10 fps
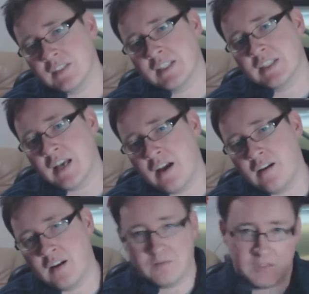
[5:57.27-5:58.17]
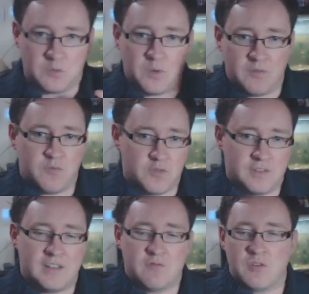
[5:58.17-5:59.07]
Like, I don't want to
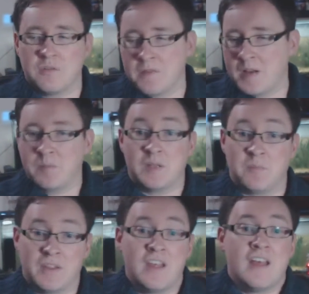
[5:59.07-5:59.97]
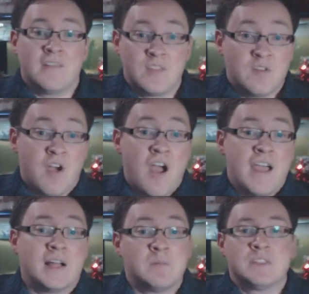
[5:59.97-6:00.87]
ruin it for anybody, but there
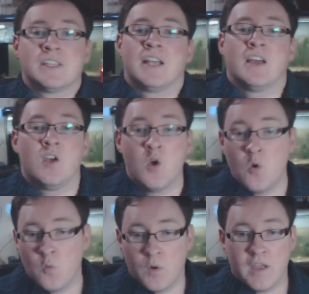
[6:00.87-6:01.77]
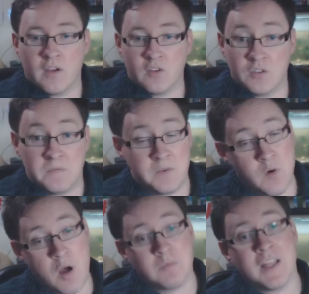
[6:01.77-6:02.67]
are elements in it where you
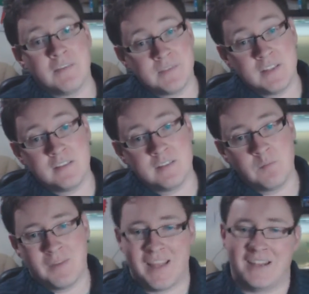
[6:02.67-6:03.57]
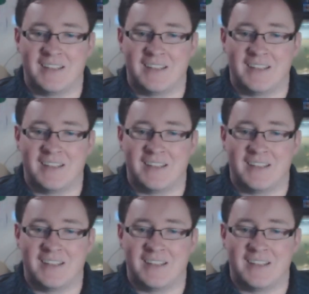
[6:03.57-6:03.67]
feel uplifted, but